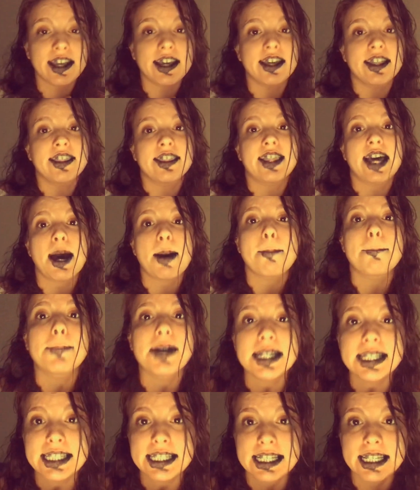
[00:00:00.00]
and that
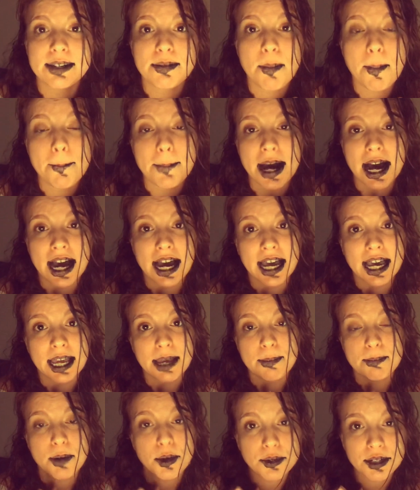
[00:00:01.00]
busted
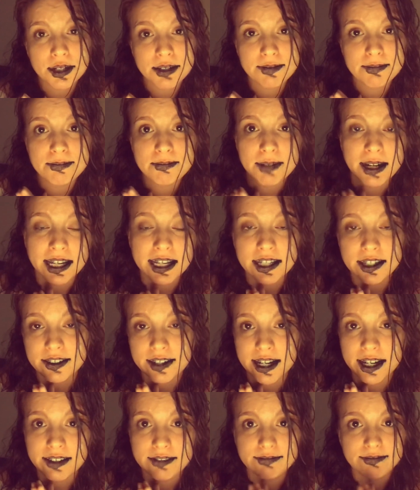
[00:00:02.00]
my modem, my
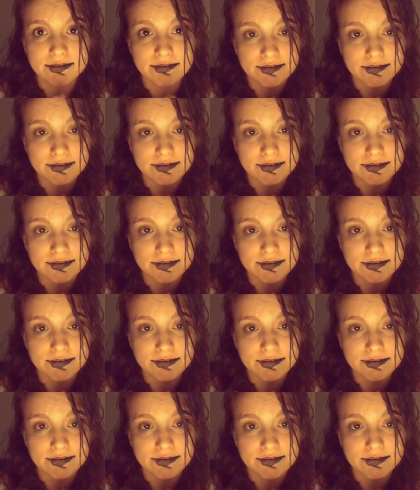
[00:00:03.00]
internet